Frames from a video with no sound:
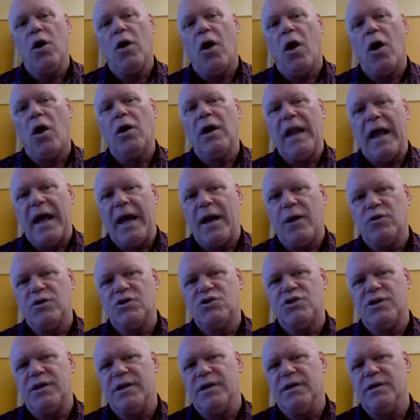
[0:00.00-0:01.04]
Our
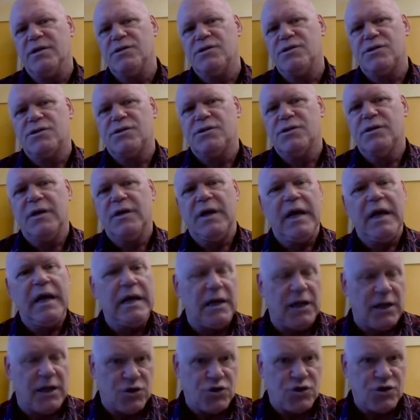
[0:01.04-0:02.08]
language is
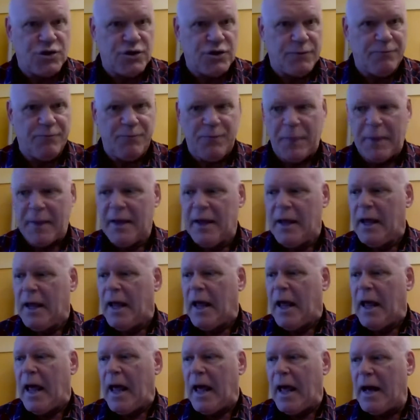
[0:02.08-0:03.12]
English.
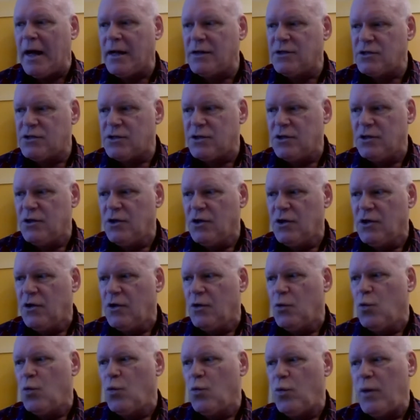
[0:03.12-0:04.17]
And
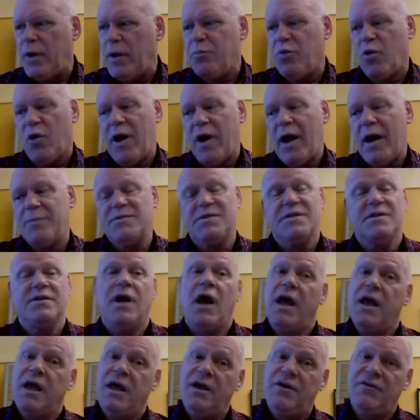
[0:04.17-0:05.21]
we perhaps
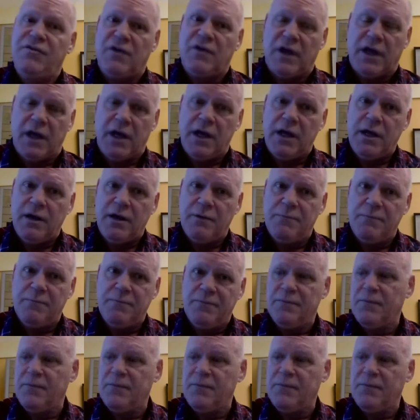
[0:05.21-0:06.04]
naively